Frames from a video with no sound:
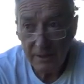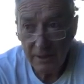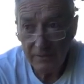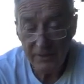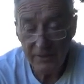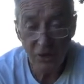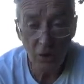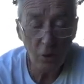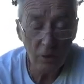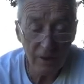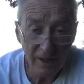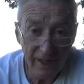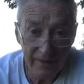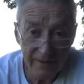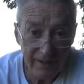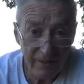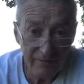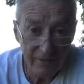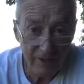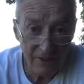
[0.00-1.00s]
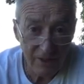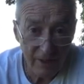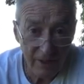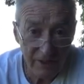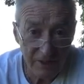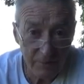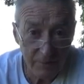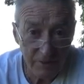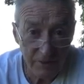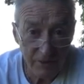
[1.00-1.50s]
If you don't like the
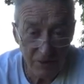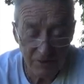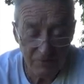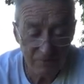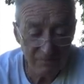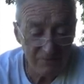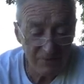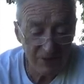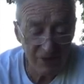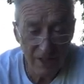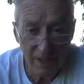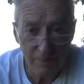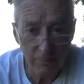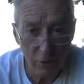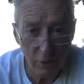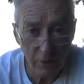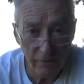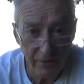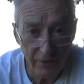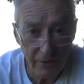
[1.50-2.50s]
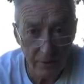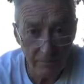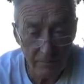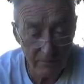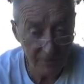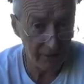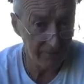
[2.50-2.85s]
advertisements skip over them.